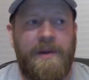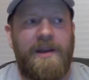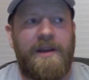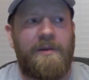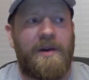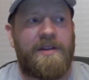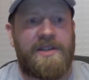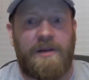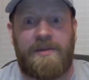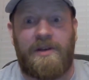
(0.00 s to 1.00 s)
me with
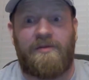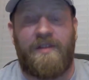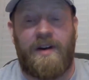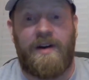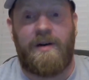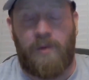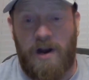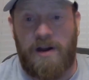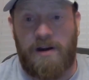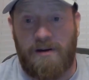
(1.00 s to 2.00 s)
something very
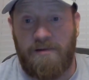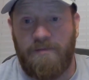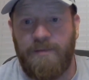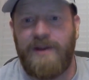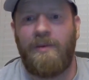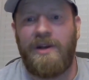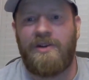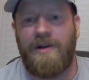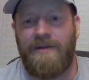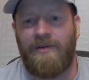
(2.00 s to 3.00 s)
rare, I mean, we
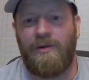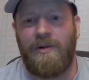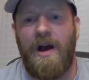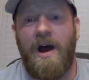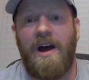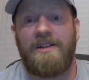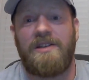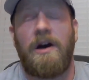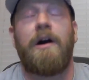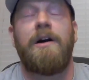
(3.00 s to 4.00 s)
travel
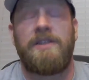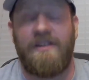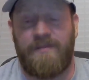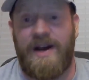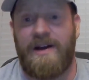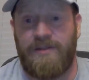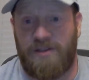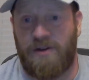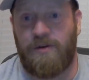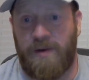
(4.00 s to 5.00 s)
tons of miles
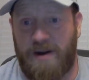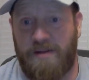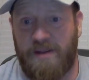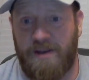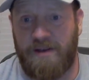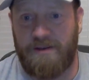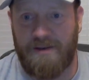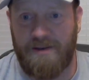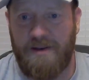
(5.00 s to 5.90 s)
to go to rare things.